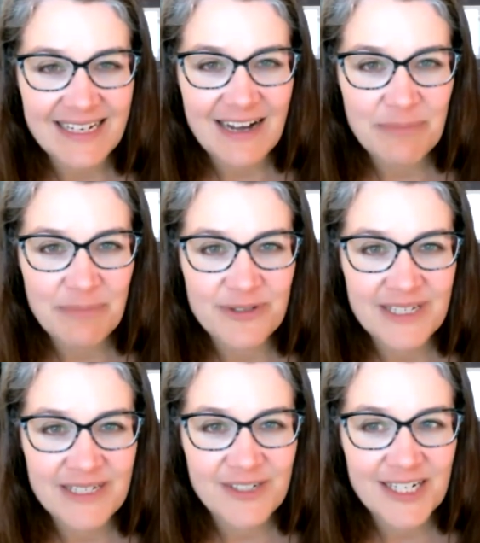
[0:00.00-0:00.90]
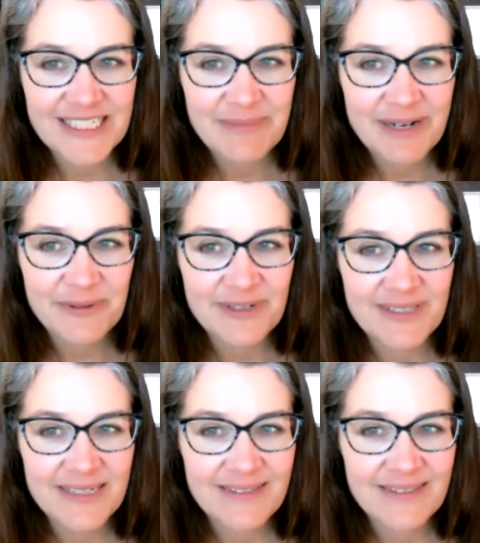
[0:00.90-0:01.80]
the couple that you talked about, where
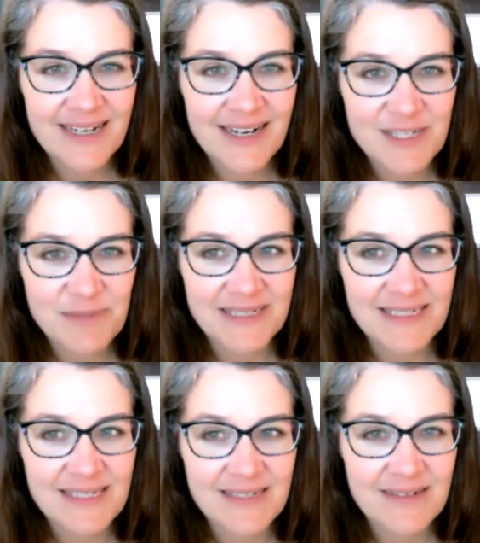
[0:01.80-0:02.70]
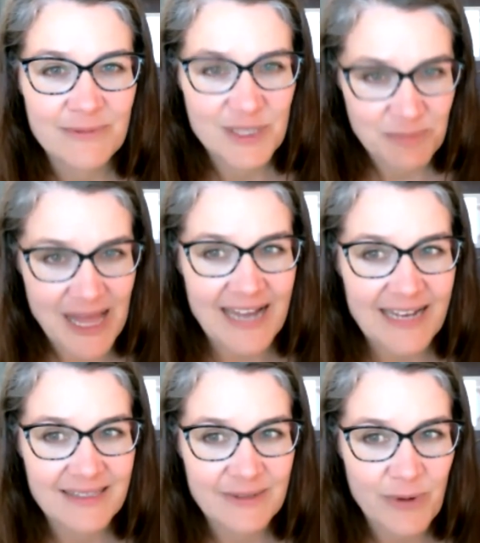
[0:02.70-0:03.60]
the the husband was
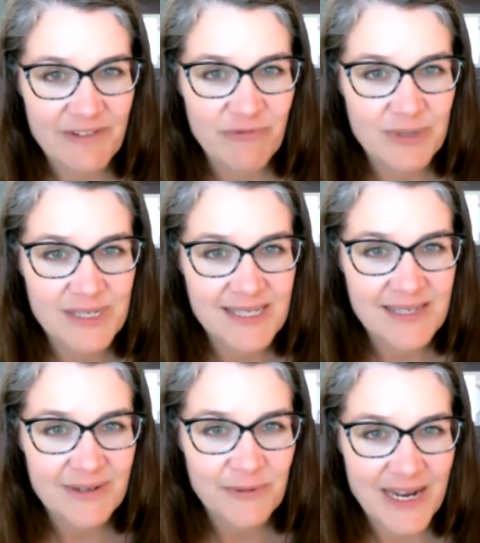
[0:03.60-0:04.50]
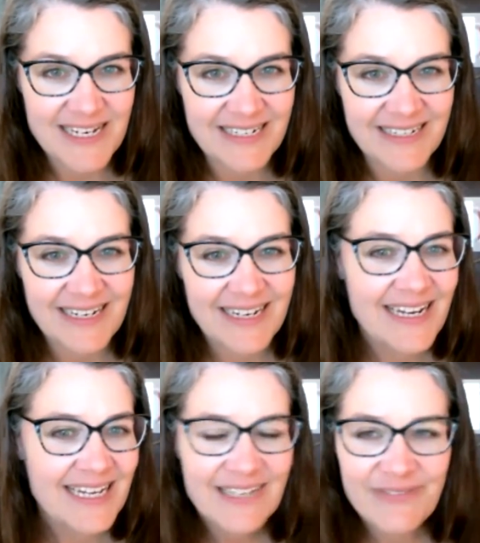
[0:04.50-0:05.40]
black and the wife was white? Mm-hmm.